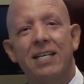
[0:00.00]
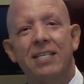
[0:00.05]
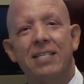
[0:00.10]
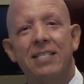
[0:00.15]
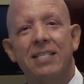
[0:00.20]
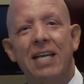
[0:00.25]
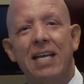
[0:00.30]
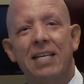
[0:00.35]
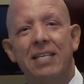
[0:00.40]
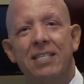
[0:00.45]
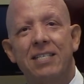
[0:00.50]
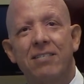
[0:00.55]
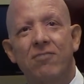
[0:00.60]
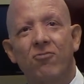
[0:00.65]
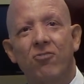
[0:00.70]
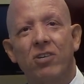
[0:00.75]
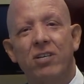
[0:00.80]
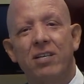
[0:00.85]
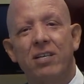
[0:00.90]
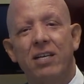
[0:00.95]
State
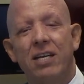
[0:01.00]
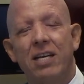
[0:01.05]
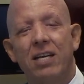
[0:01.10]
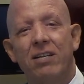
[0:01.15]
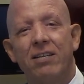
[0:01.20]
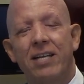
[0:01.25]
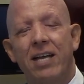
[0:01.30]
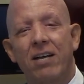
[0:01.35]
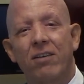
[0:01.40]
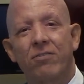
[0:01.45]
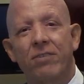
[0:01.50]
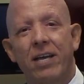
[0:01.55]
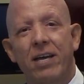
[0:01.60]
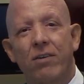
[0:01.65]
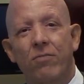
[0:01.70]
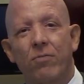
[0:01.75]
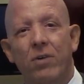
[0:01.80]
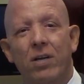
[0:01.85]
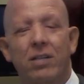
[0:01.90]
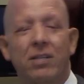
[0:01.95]
Street in
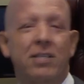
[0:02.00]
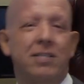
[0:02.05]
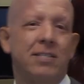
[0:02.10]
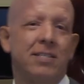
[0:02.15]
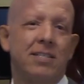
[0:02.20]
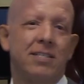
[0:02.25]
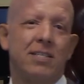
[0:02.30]
downtown Redlands.